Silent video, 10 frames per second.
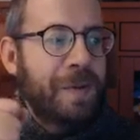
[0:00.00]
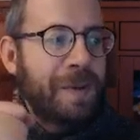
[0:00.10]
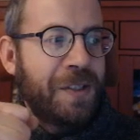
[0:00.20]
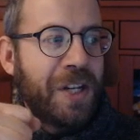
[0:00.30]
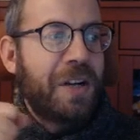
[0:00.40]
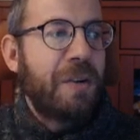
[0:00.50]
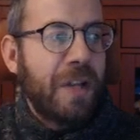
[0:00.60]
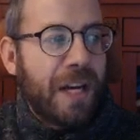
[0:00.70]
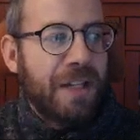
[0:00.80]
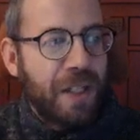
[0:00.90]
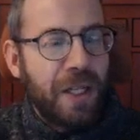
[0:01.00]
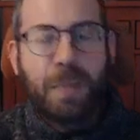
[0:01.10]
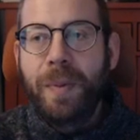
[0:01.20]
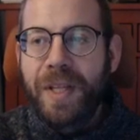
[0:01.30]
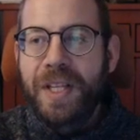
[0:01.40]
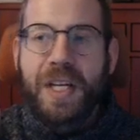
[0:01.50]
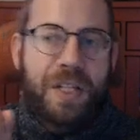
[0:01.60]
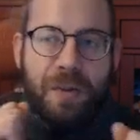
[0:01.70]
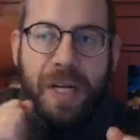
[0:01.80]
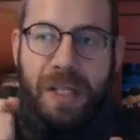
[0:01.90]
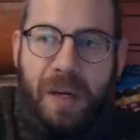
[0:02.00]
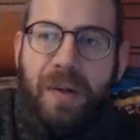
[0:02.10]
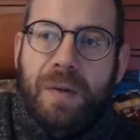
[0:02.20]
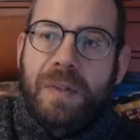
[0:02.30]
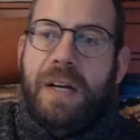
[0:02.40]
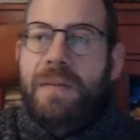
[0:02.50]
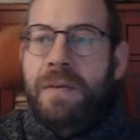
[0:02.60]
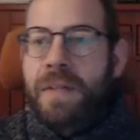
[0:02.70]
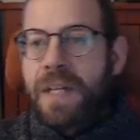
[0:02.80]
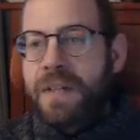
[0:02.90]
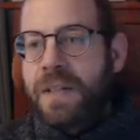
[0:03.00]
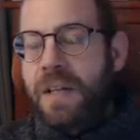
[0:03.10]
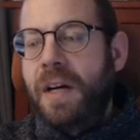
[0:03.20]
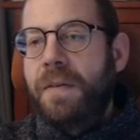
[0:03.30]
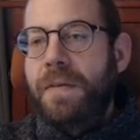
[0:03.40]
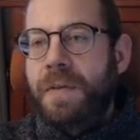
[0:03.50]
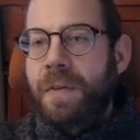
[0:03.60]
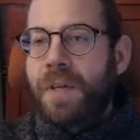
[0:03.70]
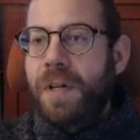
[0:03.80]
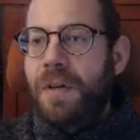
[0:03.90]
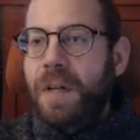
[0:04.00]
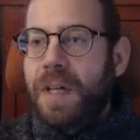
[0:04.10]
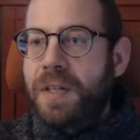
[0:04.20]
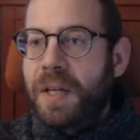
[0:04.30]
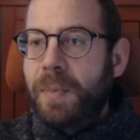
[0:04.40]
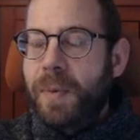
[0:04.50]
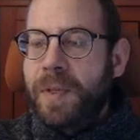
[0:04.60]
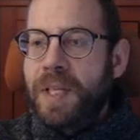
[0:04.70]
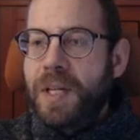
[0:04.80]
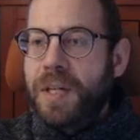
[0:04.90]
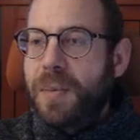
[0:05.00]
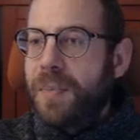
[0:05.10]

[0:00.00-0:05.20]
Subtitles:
generalize an implementation. Right now I don't have tests enough to generalize an implementation.